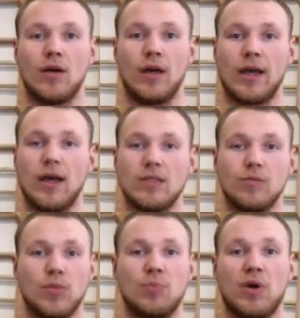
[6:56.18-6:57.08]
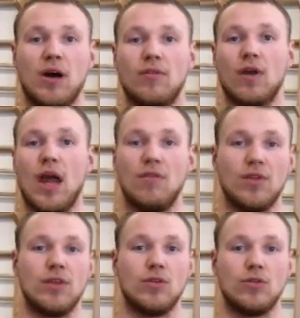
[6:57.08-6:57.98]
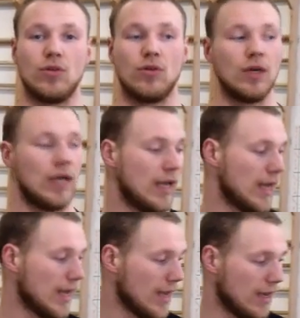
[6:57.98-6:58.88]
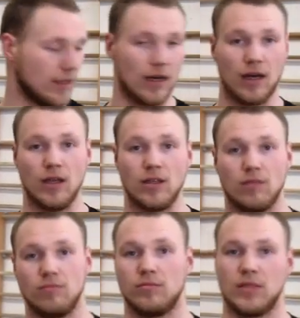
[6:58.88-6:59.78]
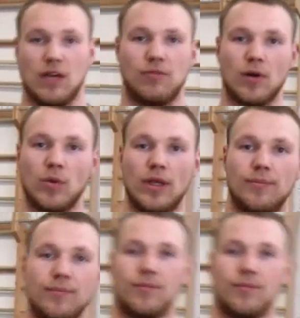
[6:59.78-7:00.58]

All right, guys, be proud of everything you do and have fun with it.